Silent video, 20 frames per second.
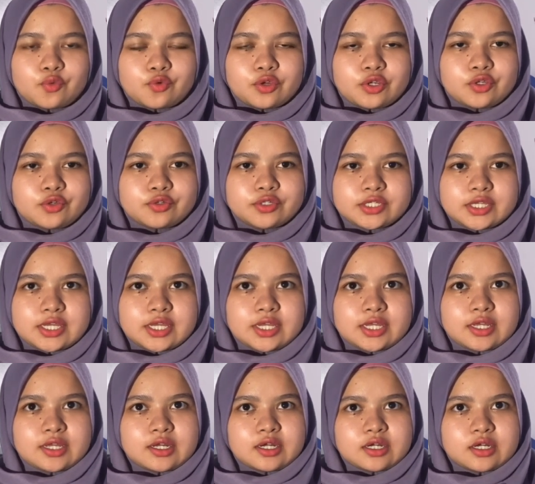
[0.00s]
using
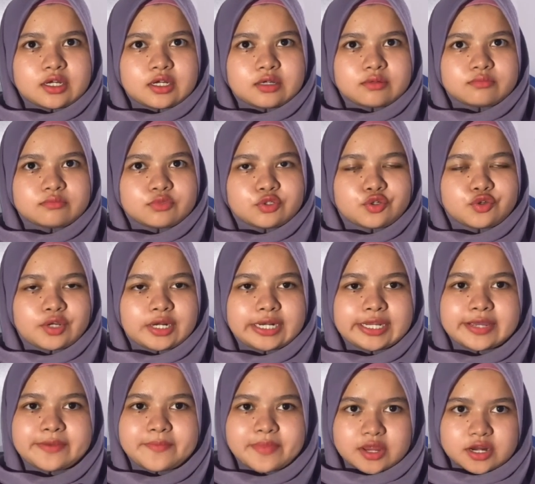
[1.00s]

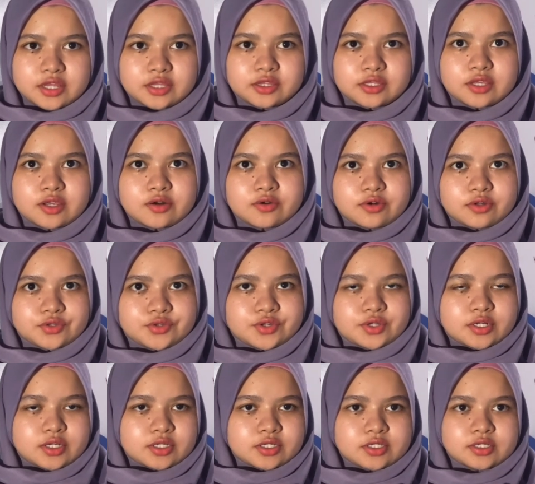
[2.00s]
nuclear magnetic
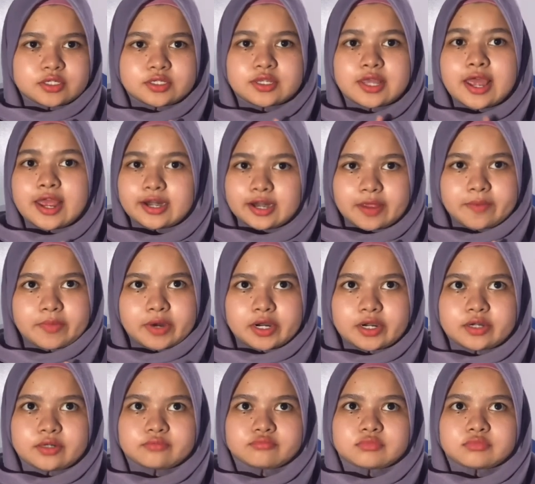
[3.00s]
resonance NMR.